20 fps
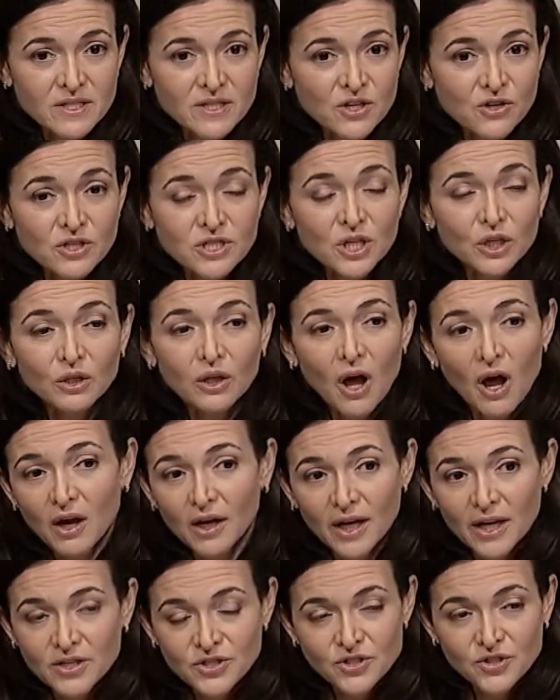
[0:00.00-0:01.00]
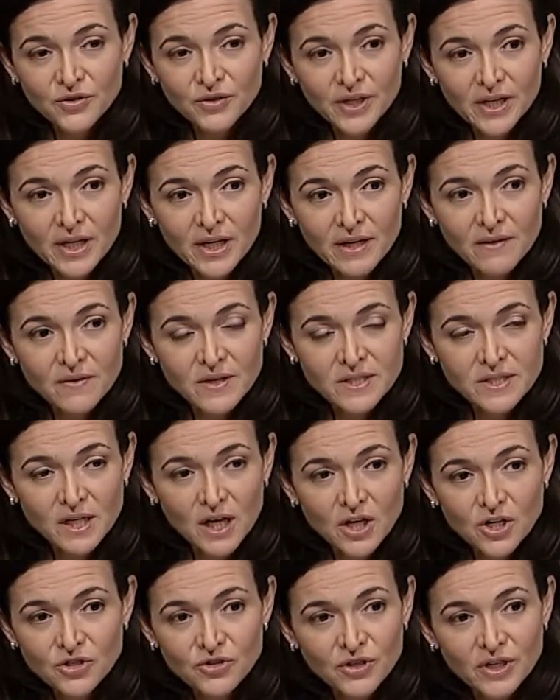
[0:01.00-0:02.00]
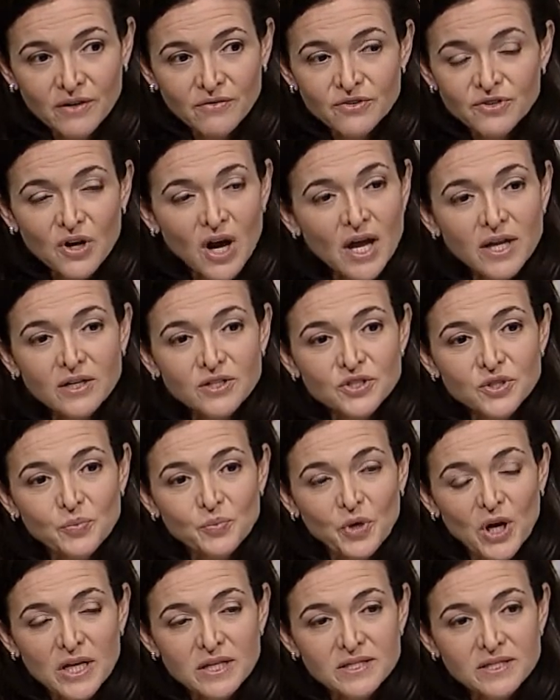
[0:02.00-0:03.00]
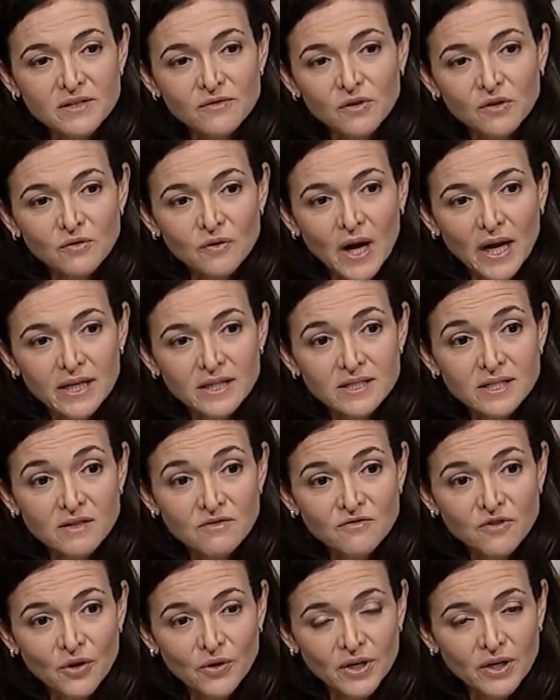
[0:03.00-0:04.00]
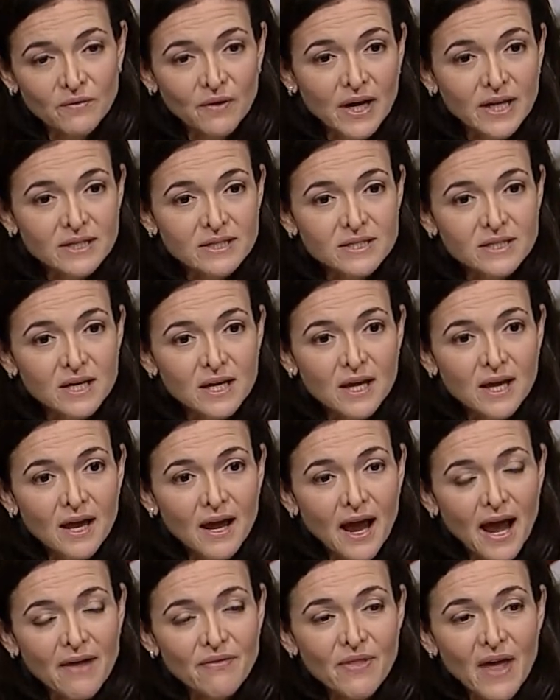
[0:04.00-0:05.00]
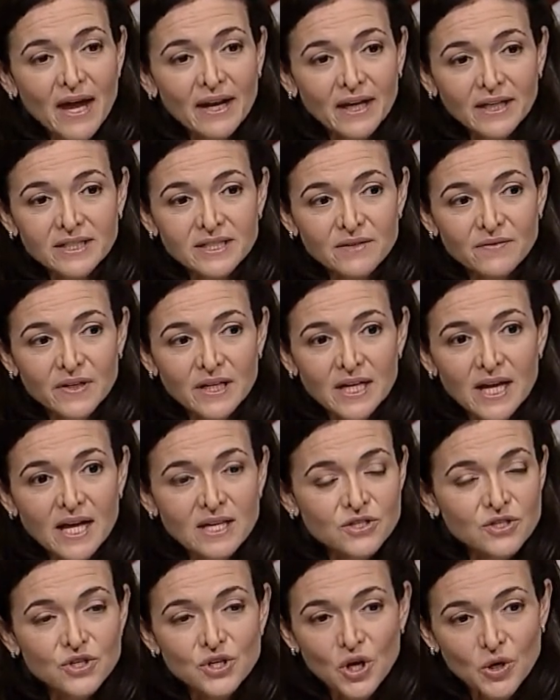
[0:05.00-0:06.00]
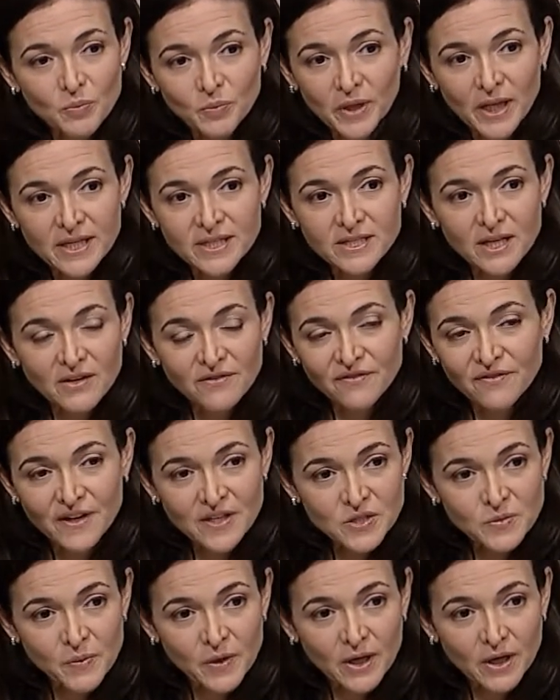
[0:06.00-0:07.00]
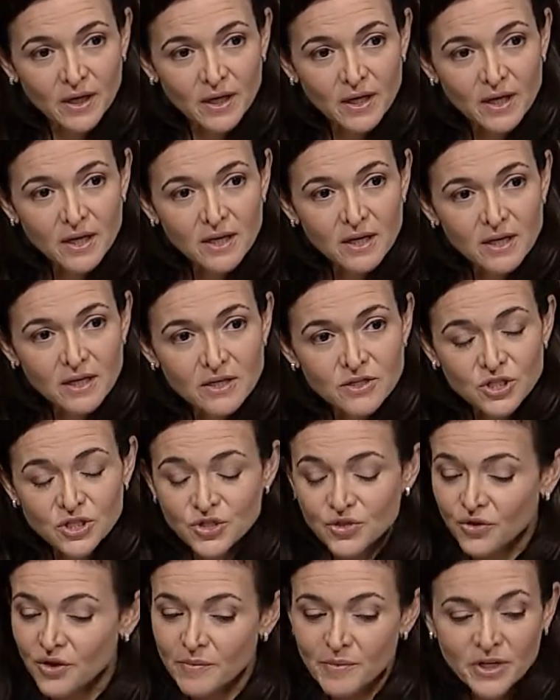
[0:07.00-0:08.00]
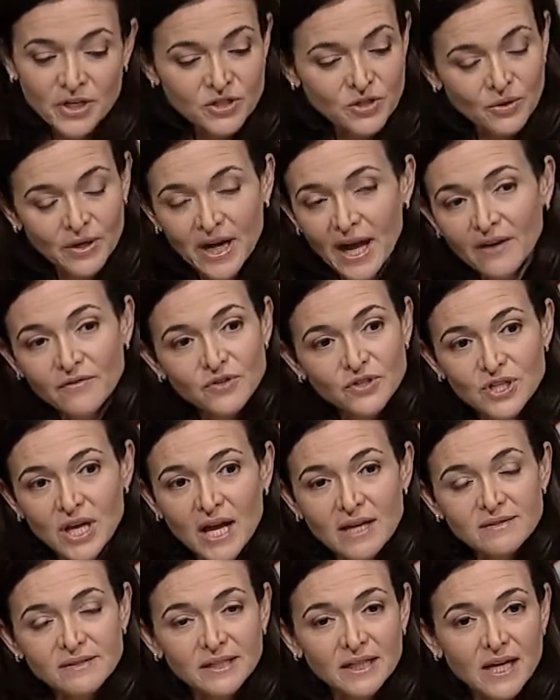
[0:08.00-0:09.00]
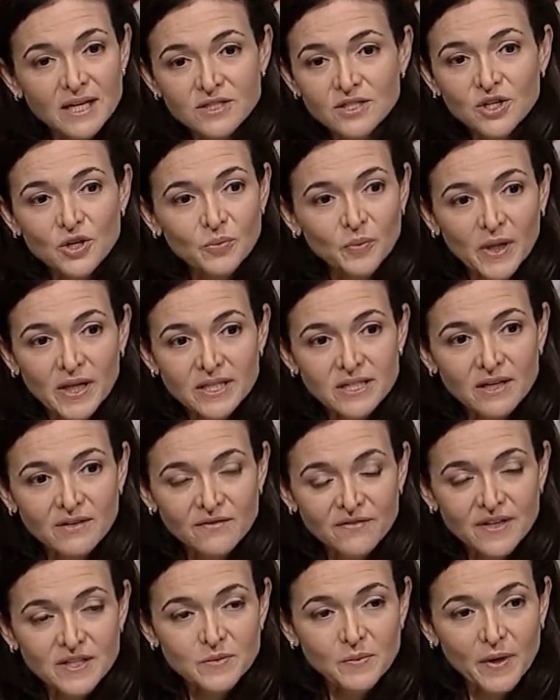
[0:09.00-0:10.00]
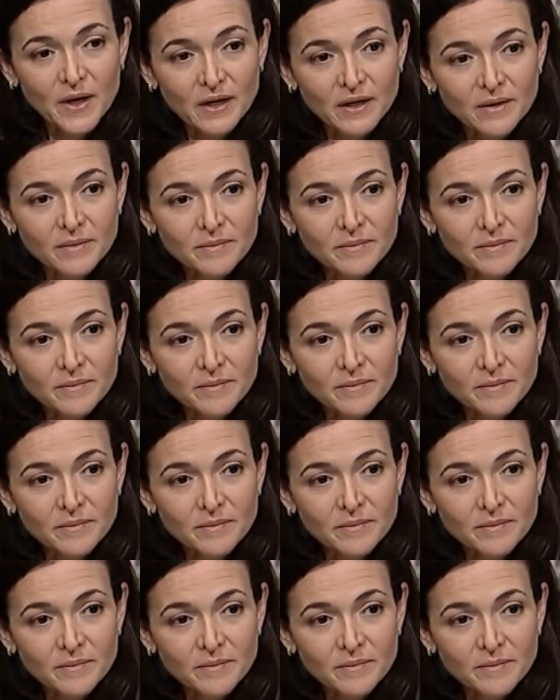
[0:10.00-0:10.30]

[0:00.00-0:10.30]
There is a long history in this country of trying to suppress civil rights and voting rights, and that activity has no place on Facebook. Discriminatory advertising has no place on Facebook.